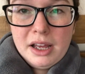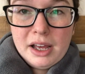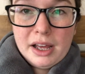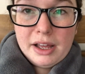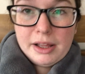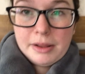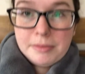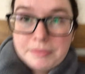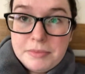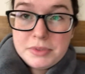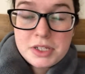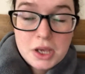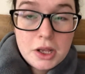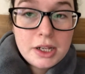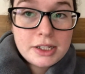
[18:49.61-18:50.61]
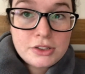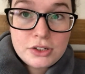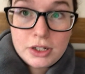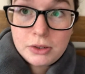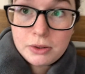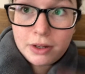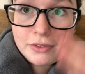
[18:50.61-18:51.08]
So
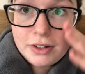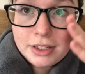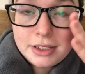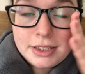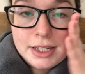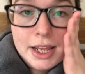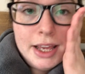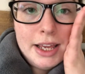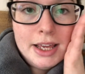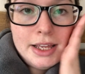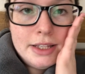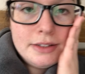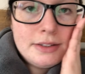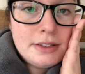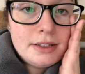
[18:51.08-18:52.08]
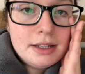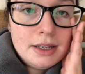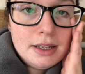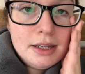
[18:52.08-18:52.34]
literally all I've done today is